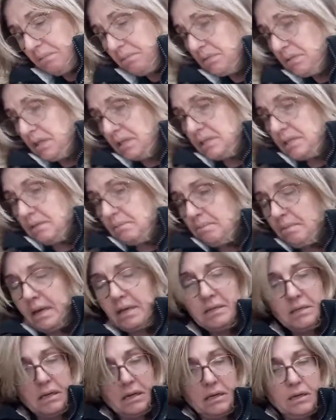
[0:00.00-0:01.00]
it doesn't
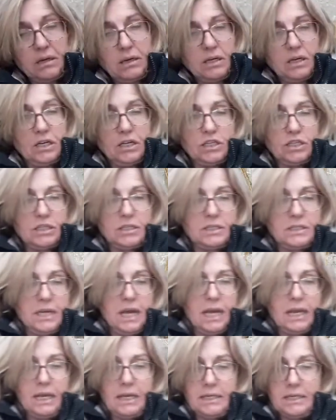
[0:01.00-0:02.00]
matter, just
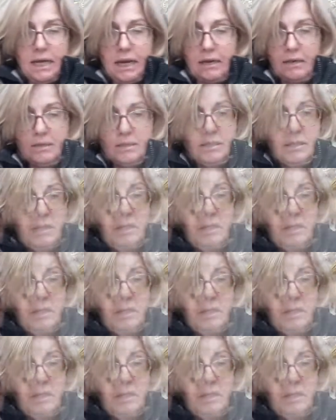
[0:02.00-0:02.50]
take it out.